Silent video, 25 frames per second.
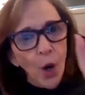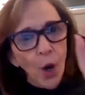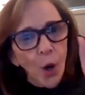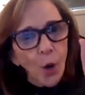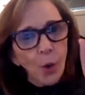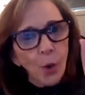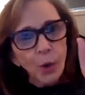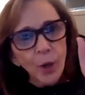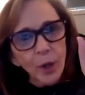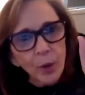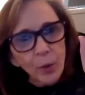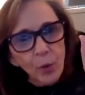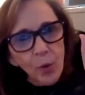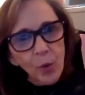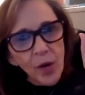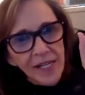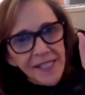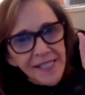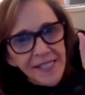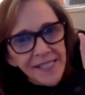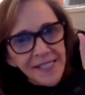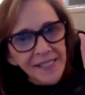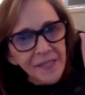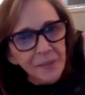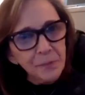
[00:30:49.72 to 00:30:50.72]
were
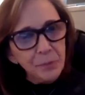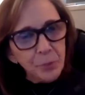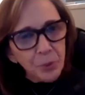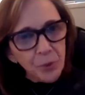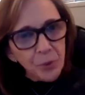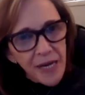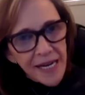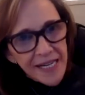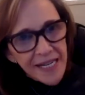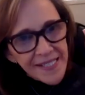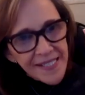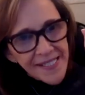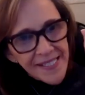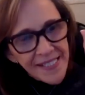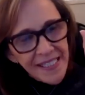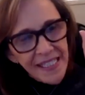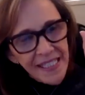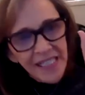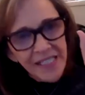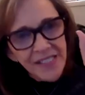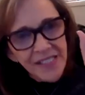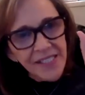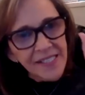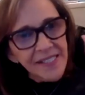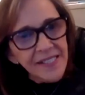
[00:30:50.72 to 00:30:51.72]
once compressed
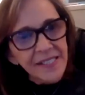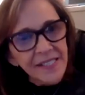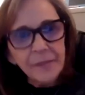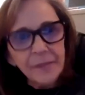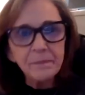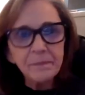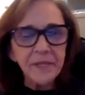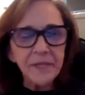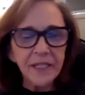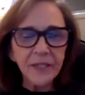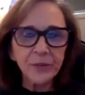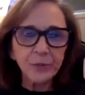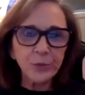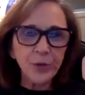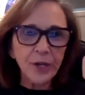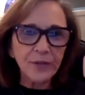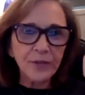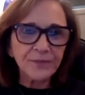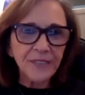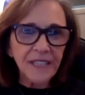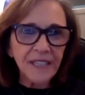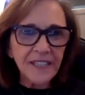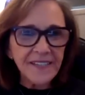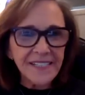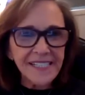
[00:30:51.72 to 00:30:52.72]
into something
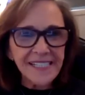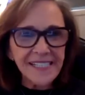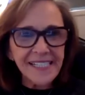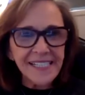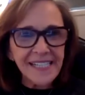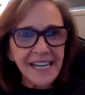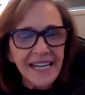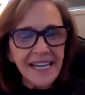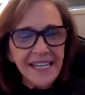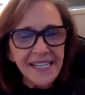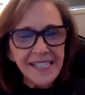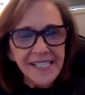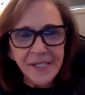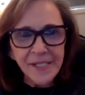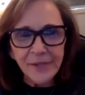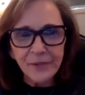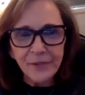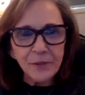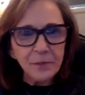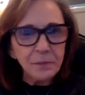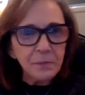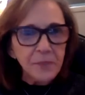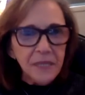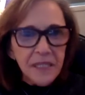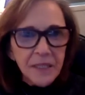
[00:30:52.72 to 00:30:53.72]
roughly the size of a
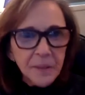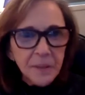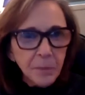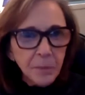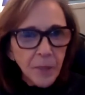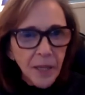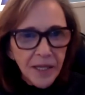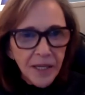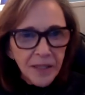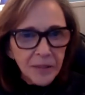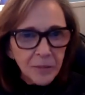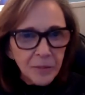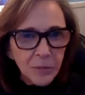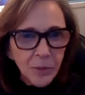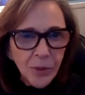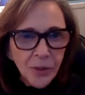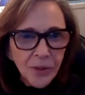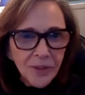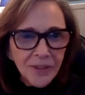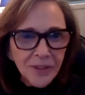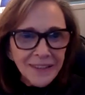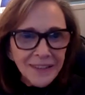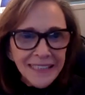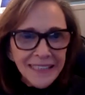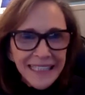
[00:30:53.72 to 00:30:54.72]
ping pong ball.
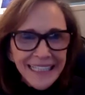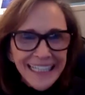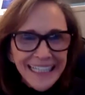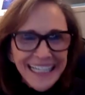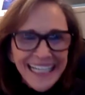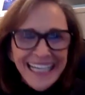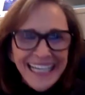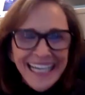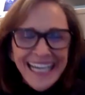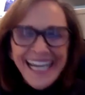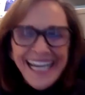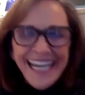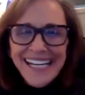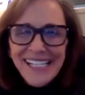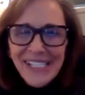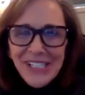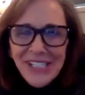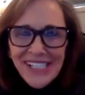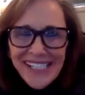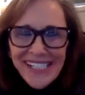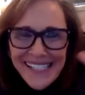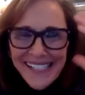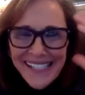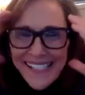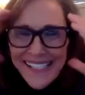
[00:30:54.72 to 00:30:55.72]
It's
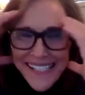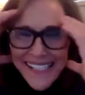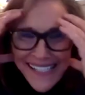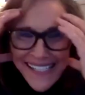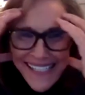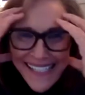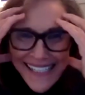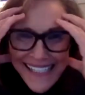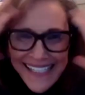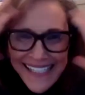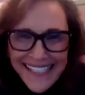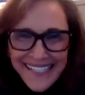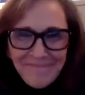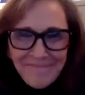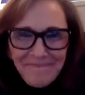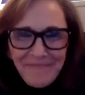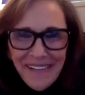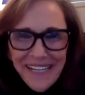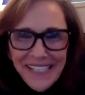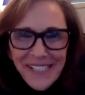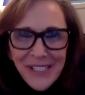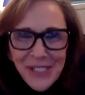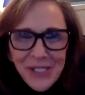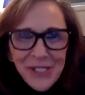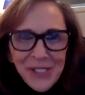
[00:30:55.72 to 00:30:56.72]

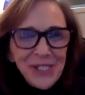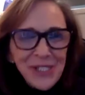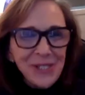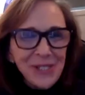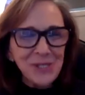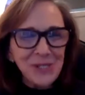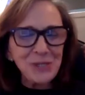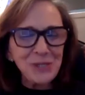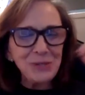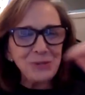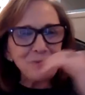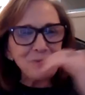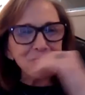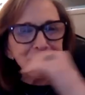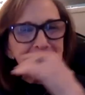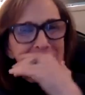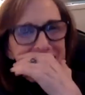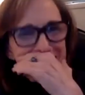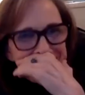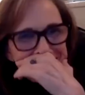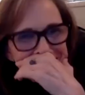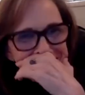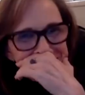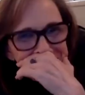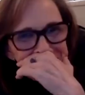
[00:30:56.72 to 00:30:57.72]
just too
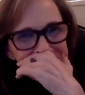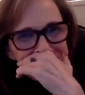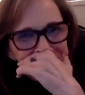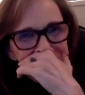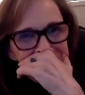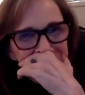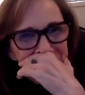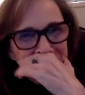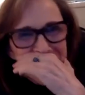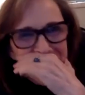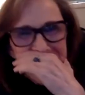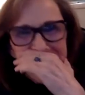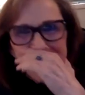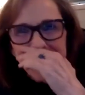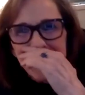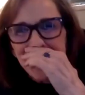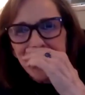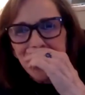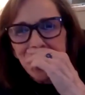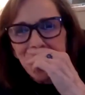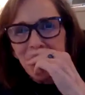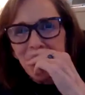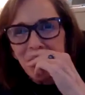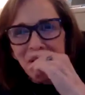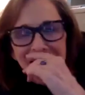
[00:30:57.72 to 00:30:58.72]
much, you know? And
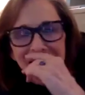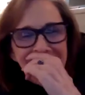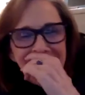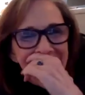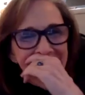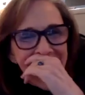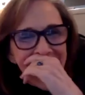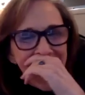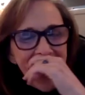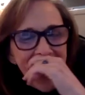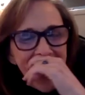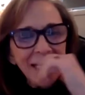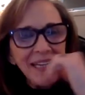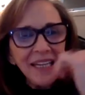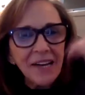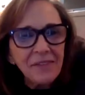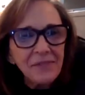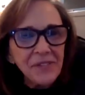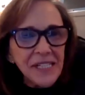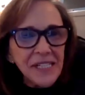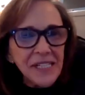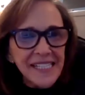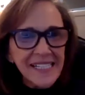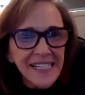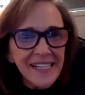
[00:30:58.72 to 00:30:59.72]
so I'd love
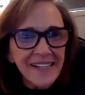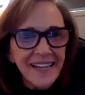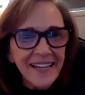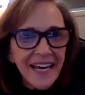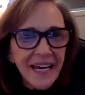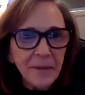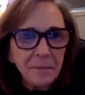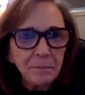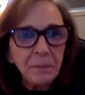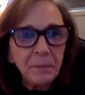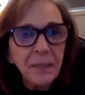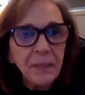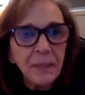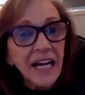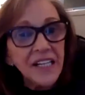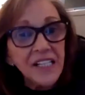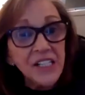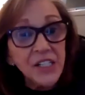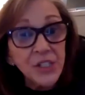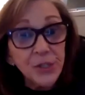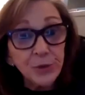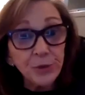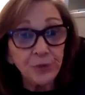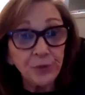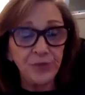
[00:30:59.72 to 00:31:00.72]
to see that, but I
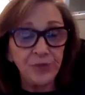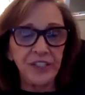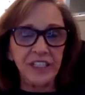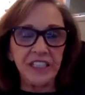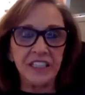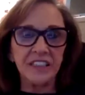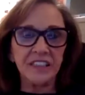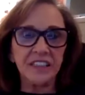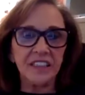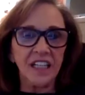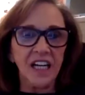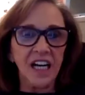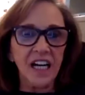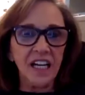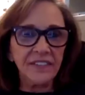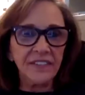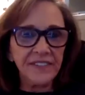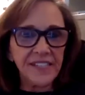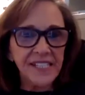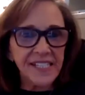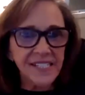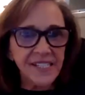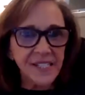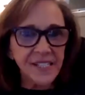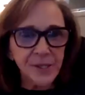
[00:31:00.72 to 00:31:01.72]
do feel on
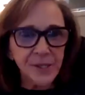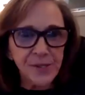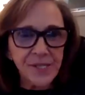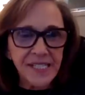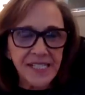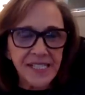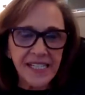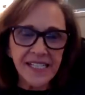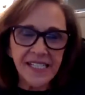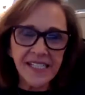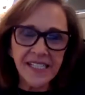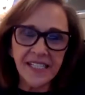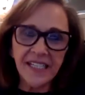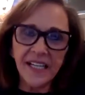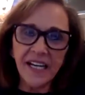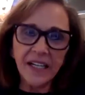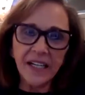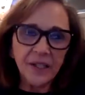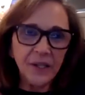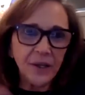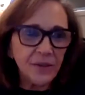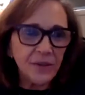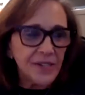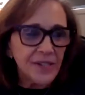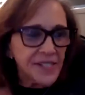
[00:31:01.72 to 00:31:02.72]
this new season, I
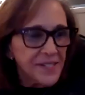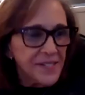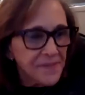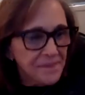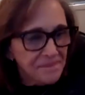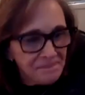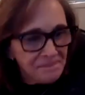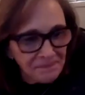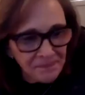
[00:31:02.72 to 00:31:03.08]
know this